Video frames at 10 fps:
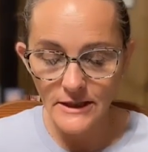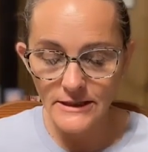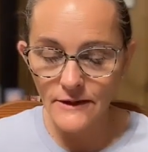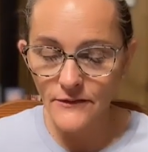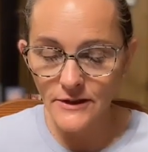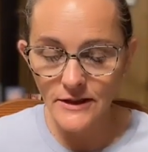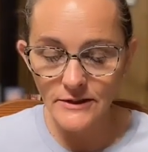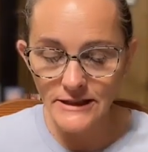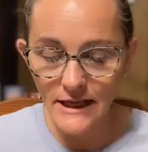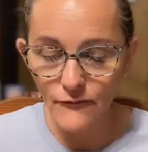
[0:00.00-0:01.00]
Because
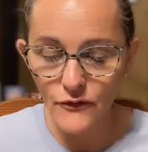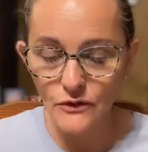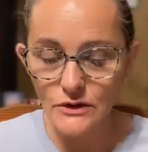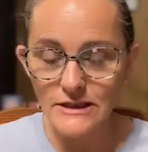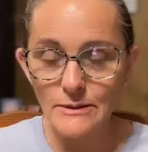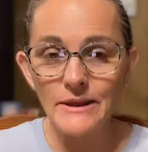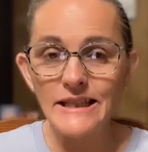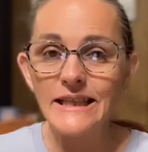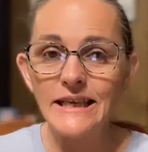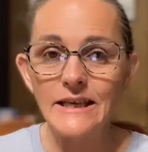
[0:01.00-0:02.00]
even the devils
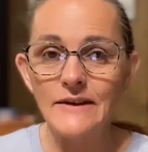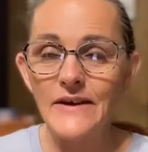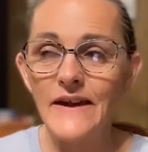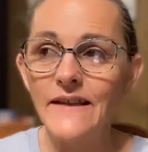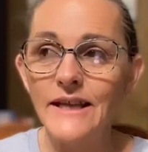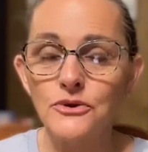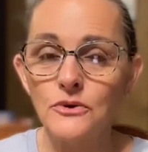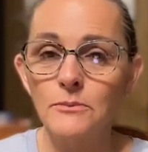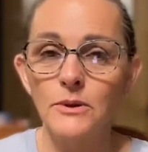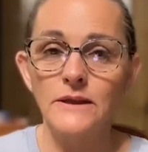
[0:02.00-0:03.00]
believe and they
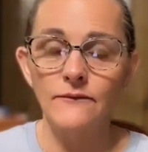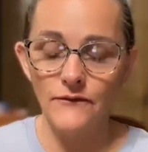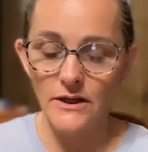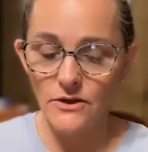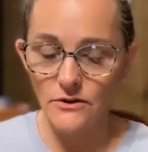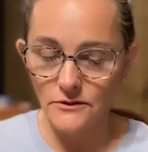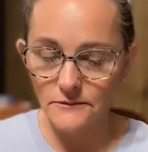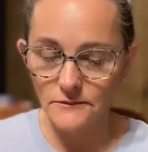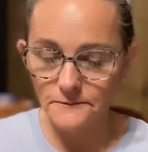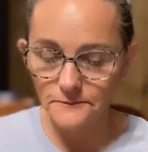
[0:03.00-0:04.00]
tremble in
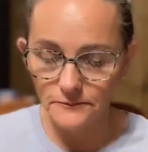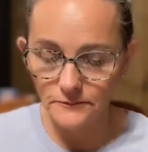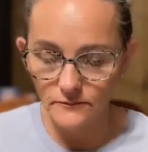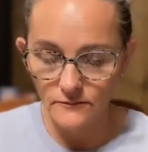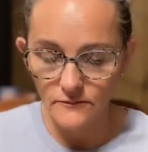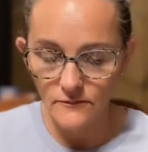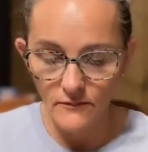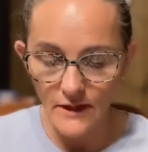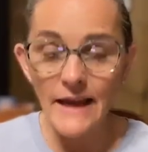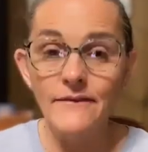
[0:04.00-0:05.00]
fear.
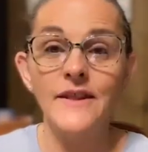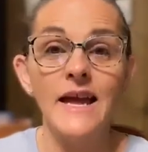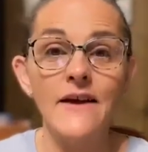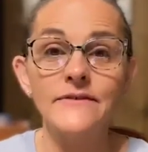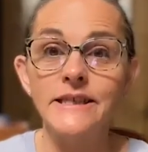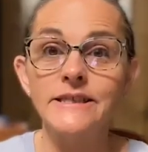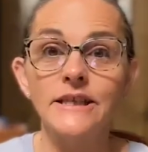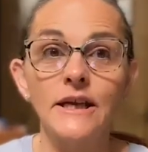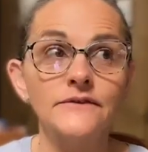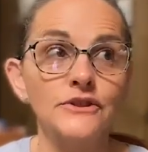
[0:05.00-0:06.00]
Even they have
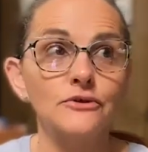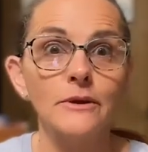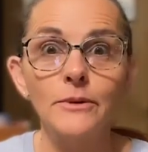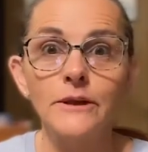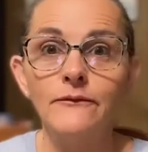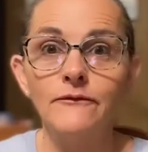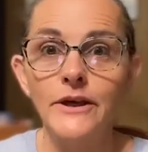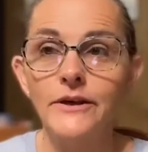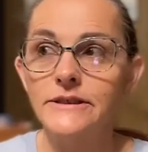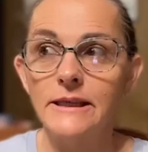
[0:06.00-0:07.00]
sense enough to tremble in
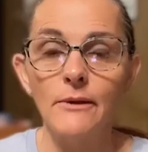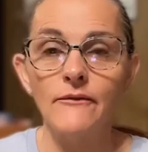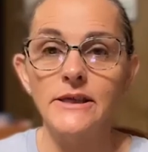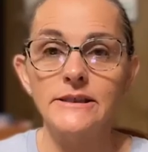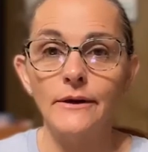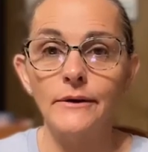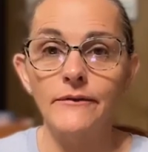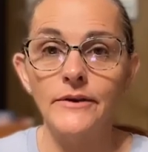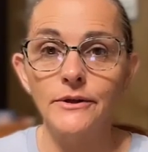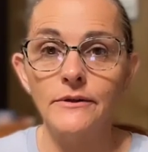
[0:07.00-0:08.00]
fear. Some of us
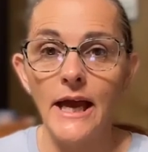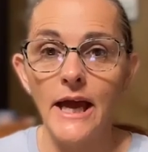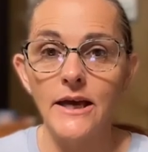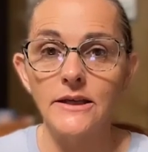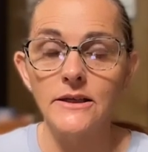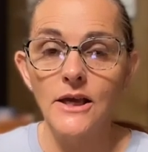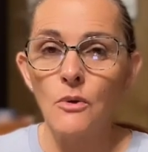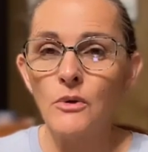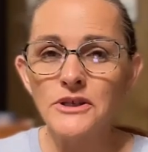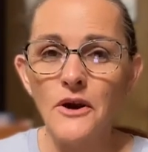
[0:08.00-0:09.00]
don't even do that.
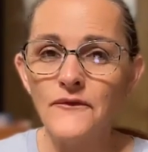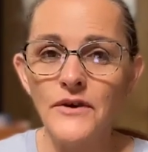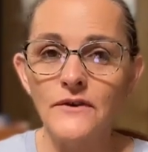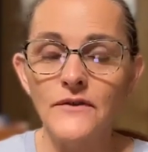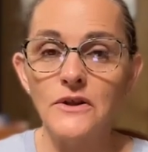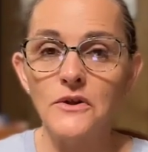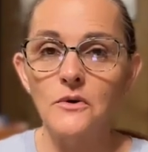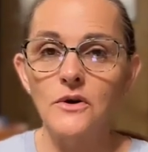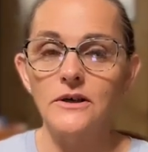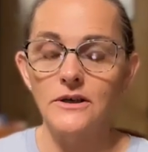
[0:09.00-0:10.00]
Where's our fear of the
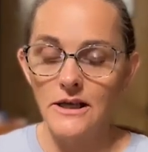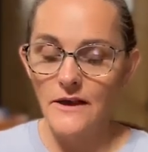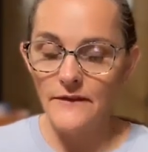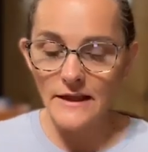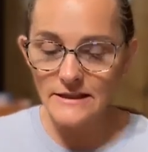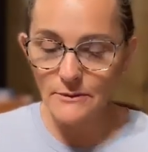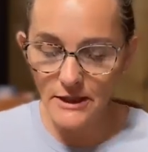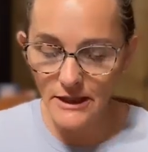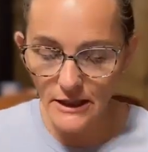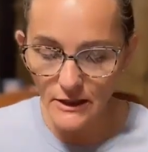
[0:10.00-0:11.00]
Lord? That's the
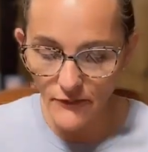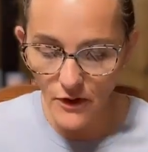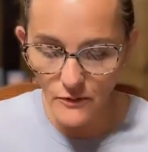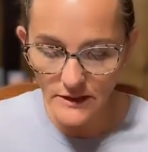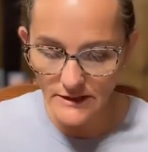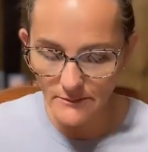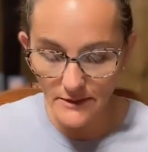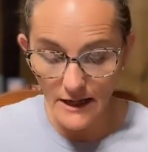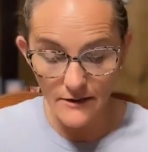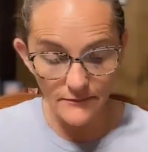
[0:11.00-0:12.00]
beginning of always
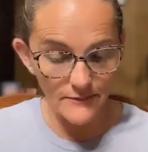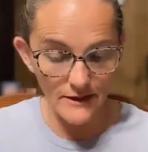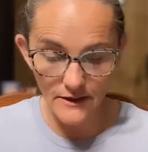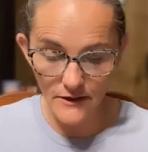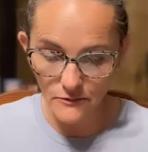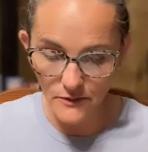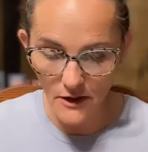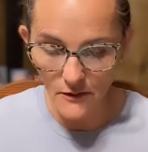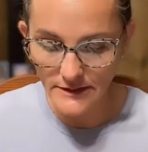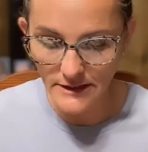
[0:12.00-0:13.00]
I, another
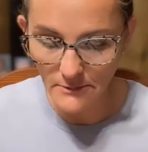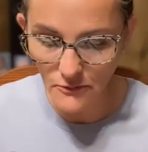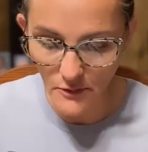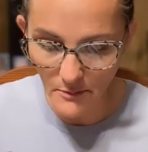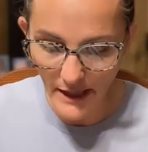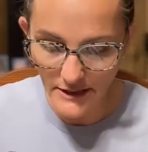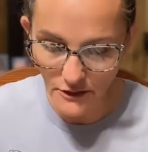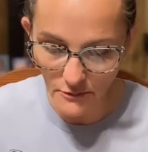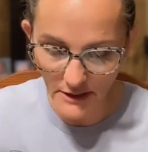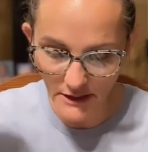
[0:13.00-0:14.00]
one I always end up going
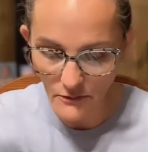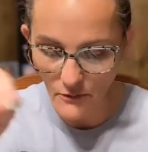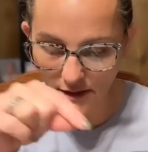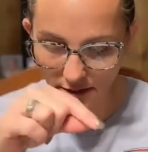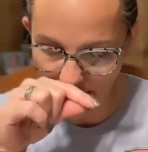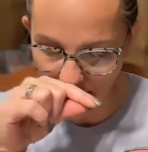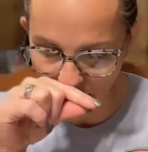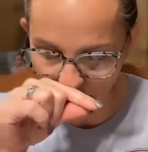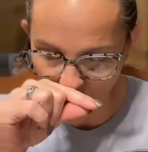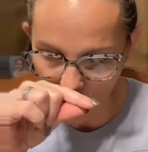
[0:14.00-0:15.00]
back to. But anyway, let's
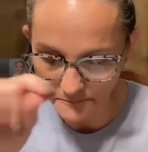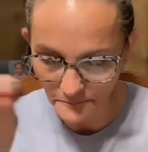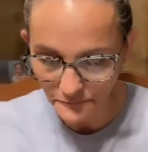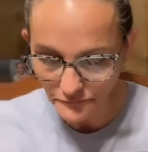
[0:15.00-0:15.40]
carry on.